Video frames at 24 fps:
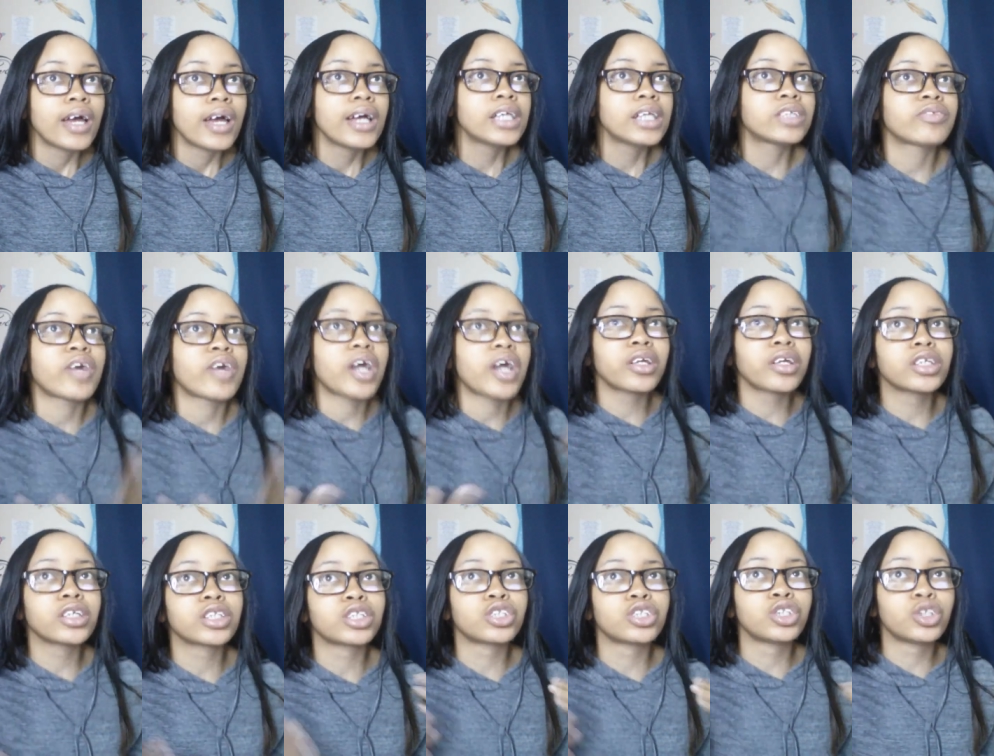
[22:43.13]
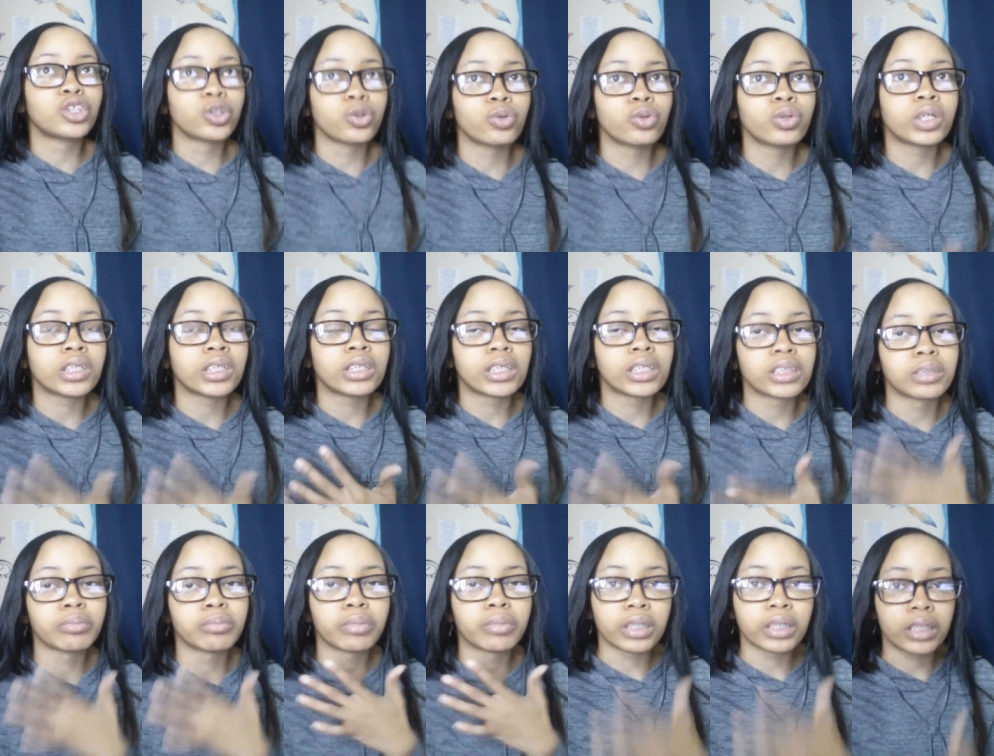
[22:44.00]
his father is a jew that
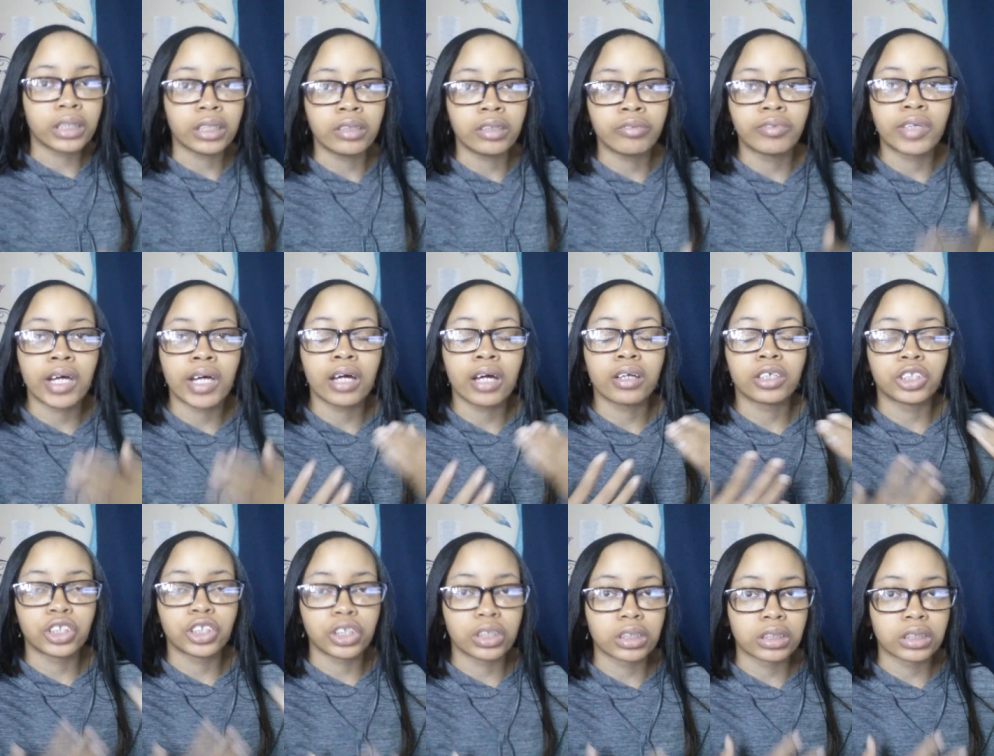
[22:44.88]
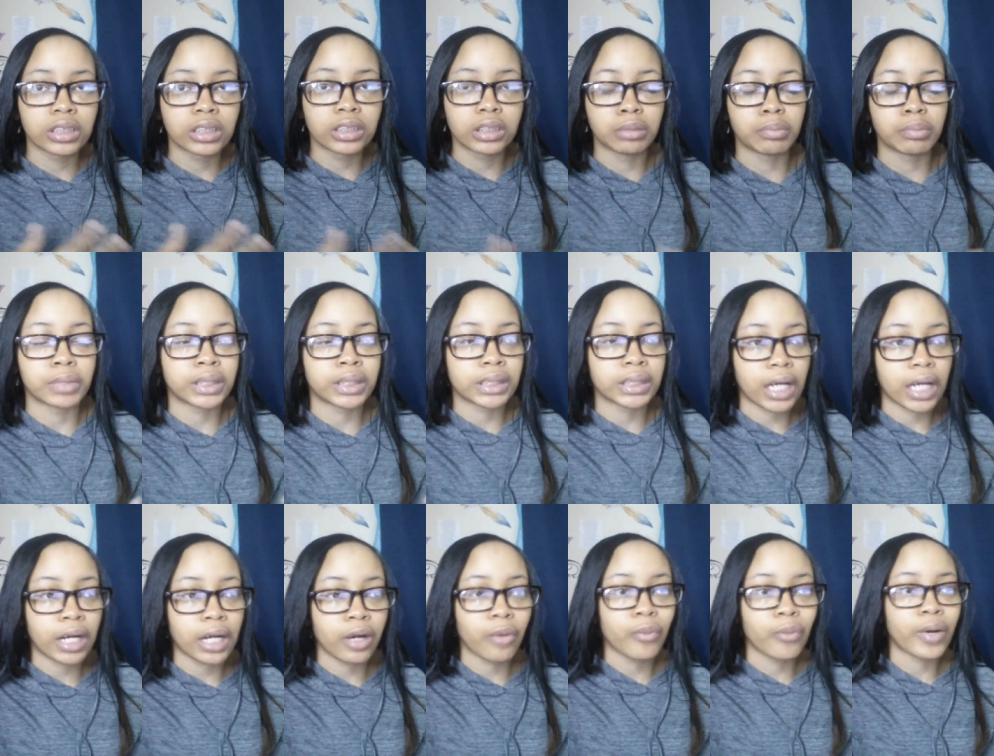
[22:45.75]
doesn't believe that jesus is the
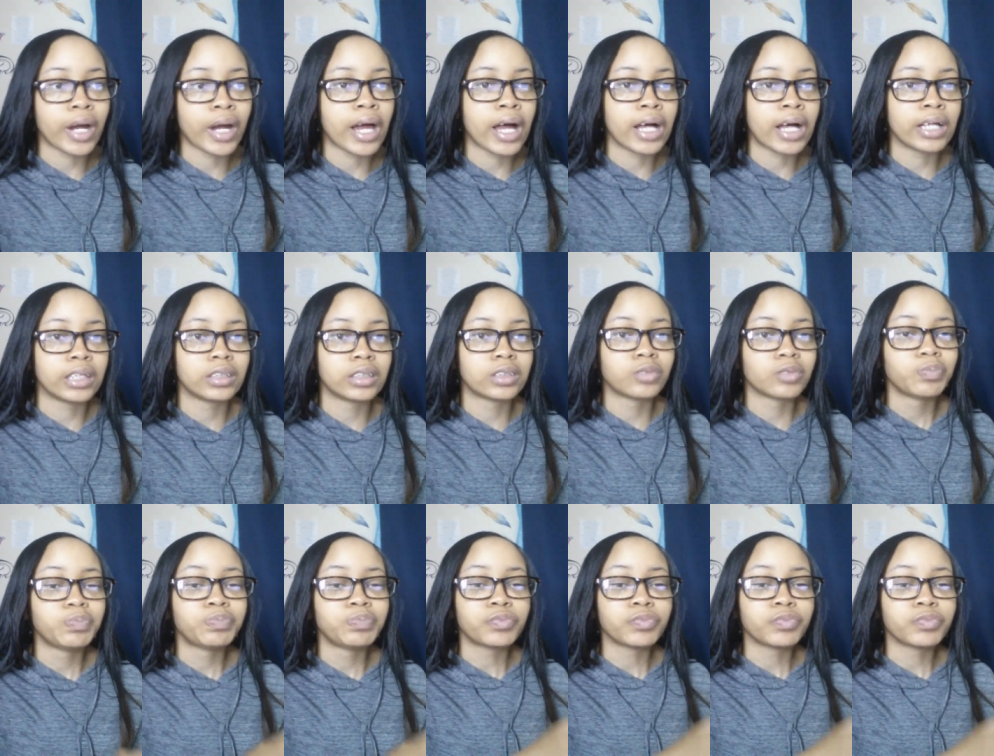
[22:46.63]
messiah whereas